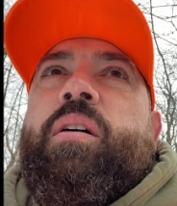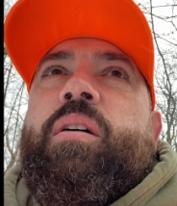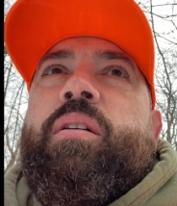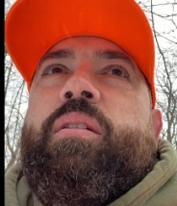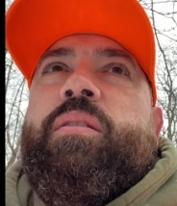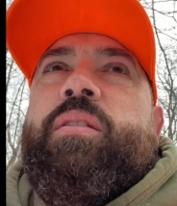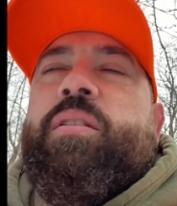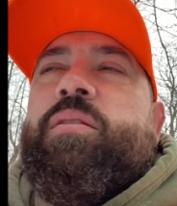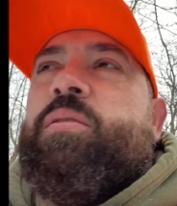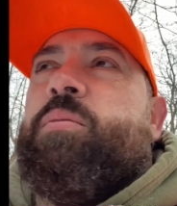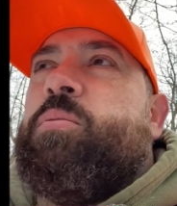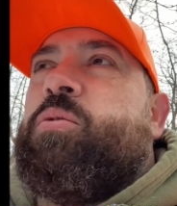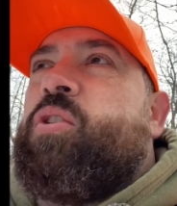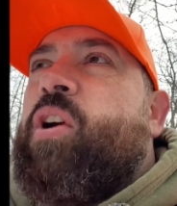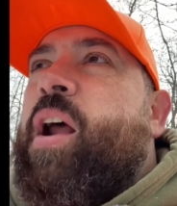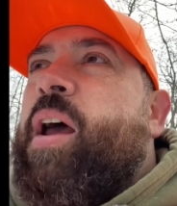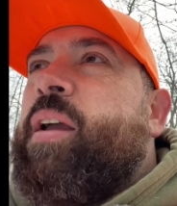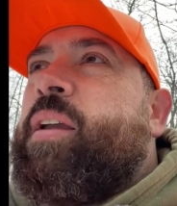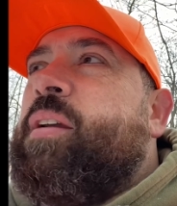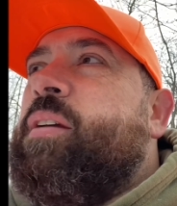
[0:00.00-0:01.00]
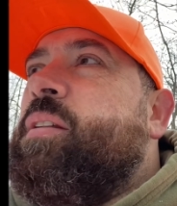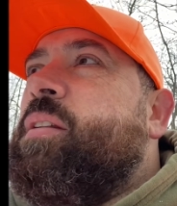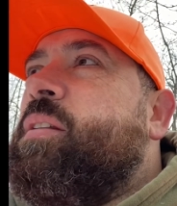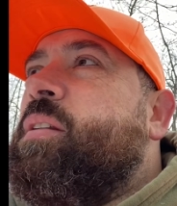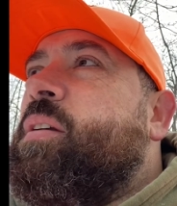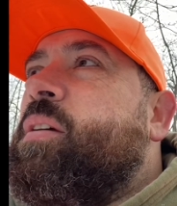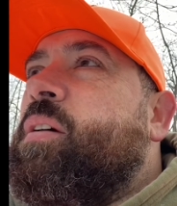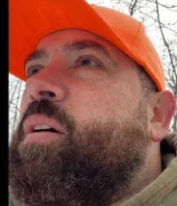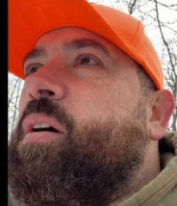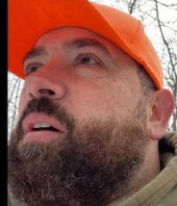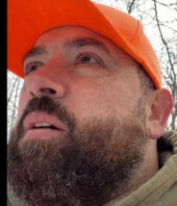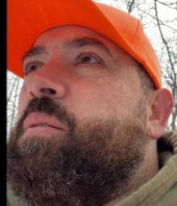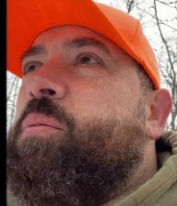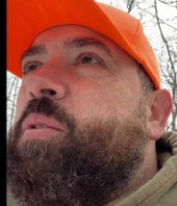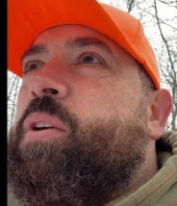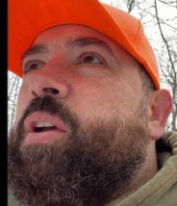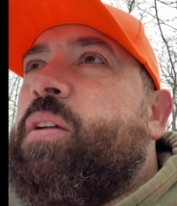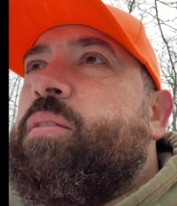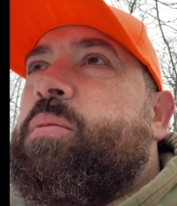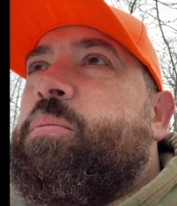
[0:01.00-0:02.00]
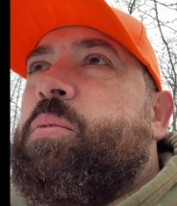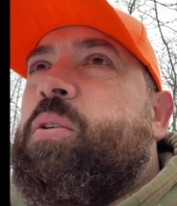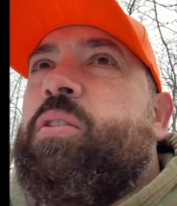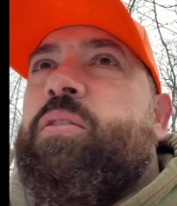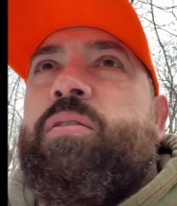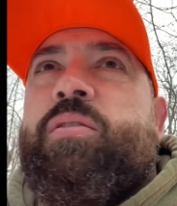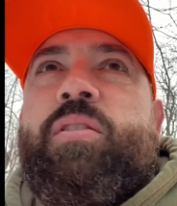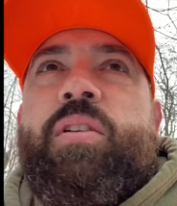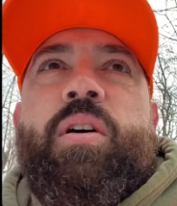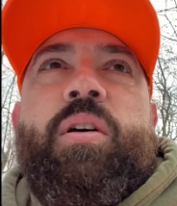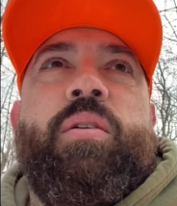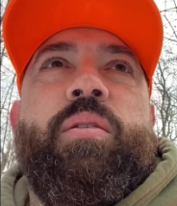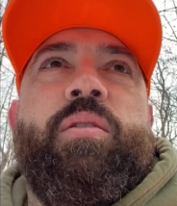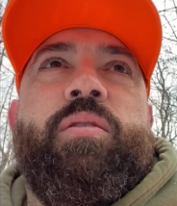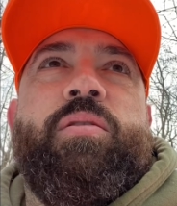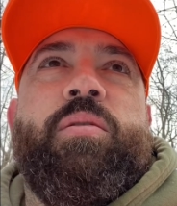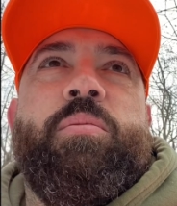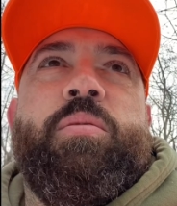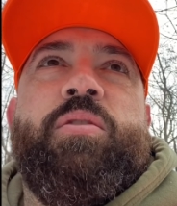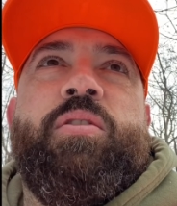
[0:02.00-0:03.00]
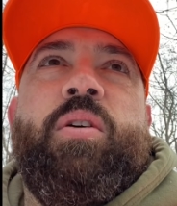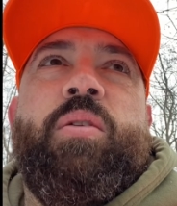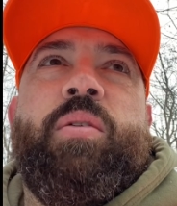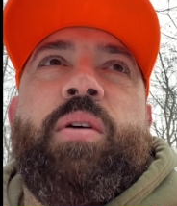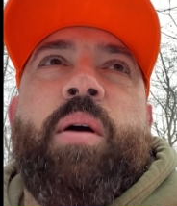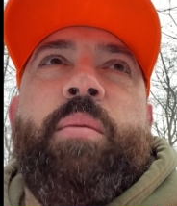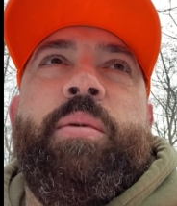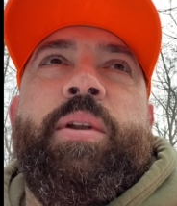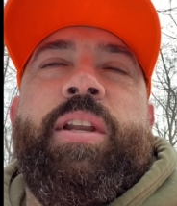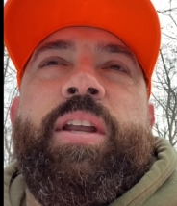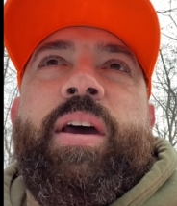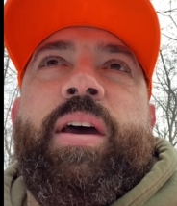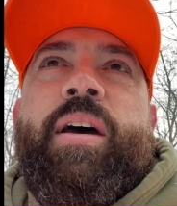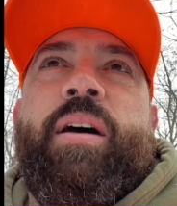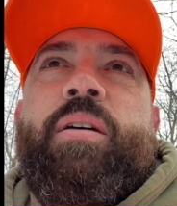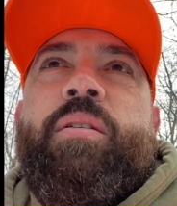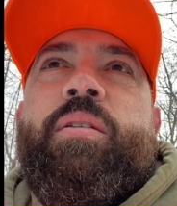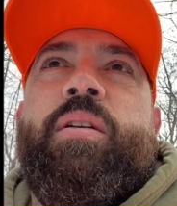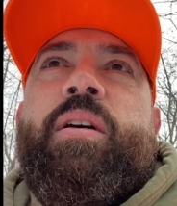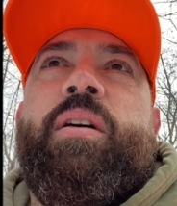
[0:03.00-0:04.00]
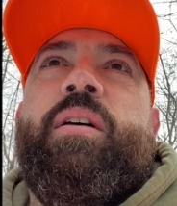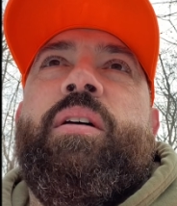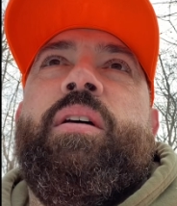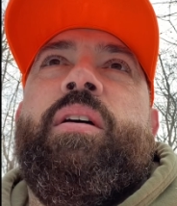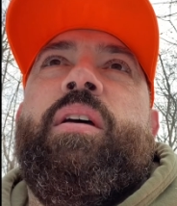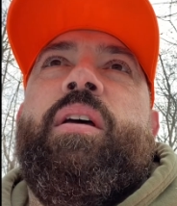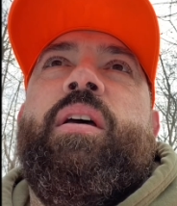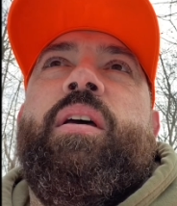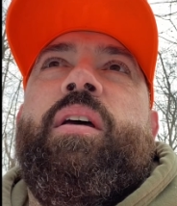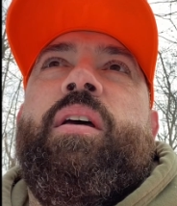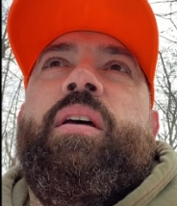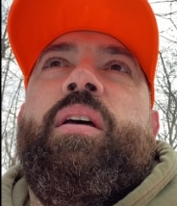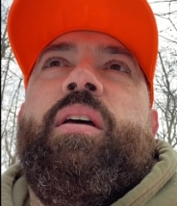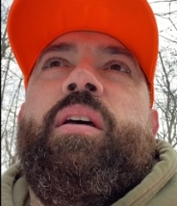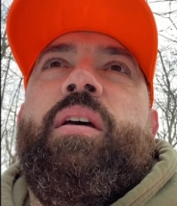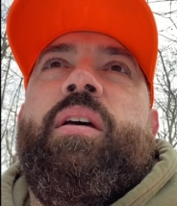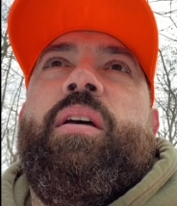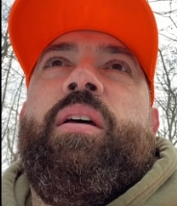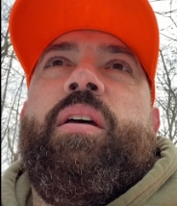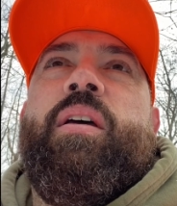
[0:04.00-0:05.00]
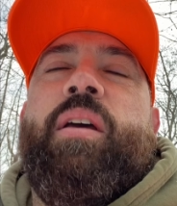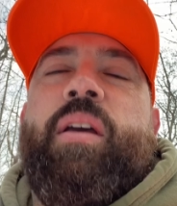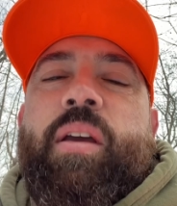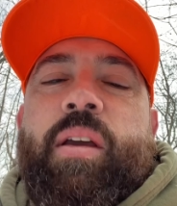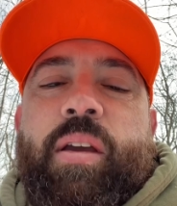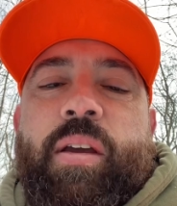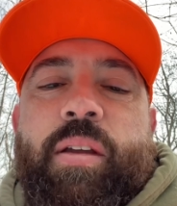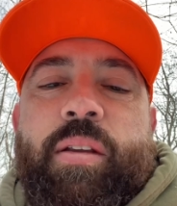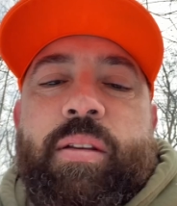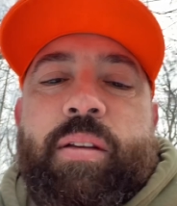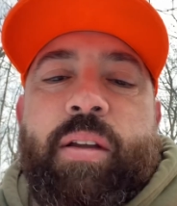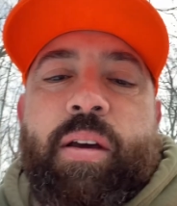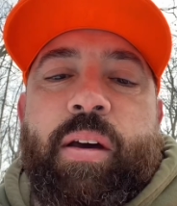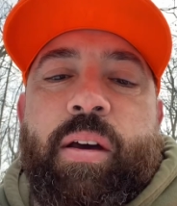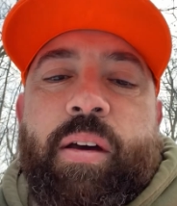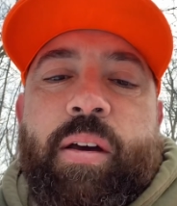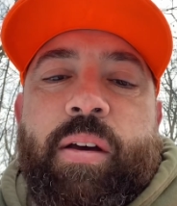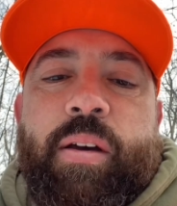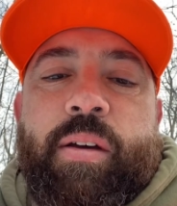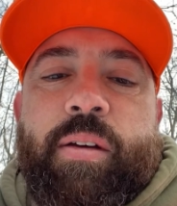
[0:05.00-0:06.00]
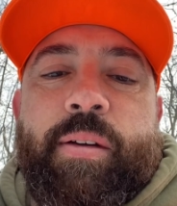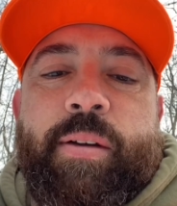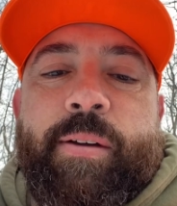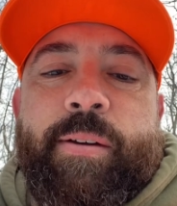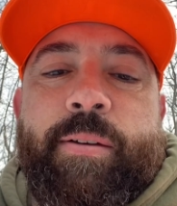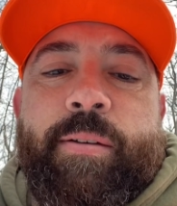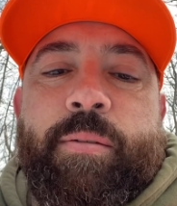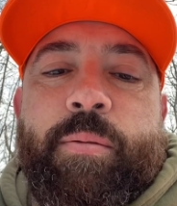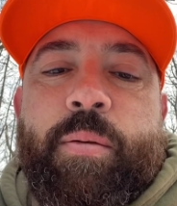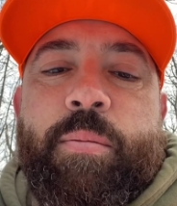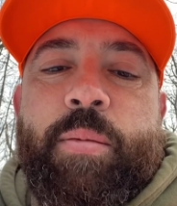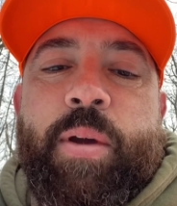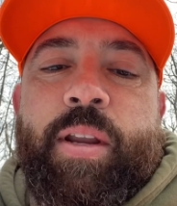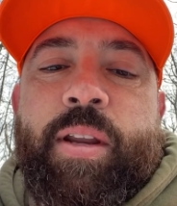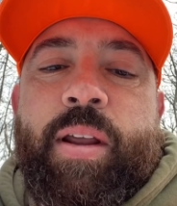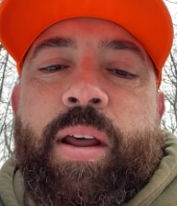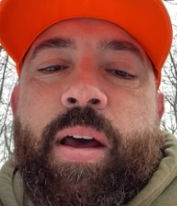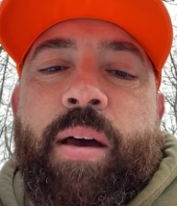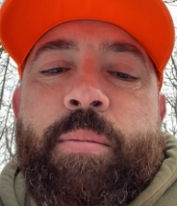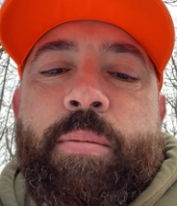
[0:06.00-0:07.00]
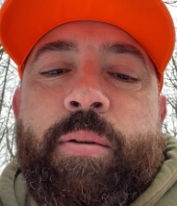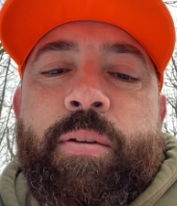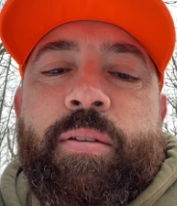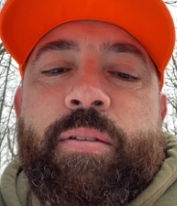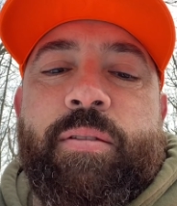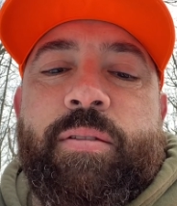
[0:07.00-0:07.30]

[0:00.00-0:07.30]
Did some tracking. We got some good snow. There's some snow coming down, and we made it happen.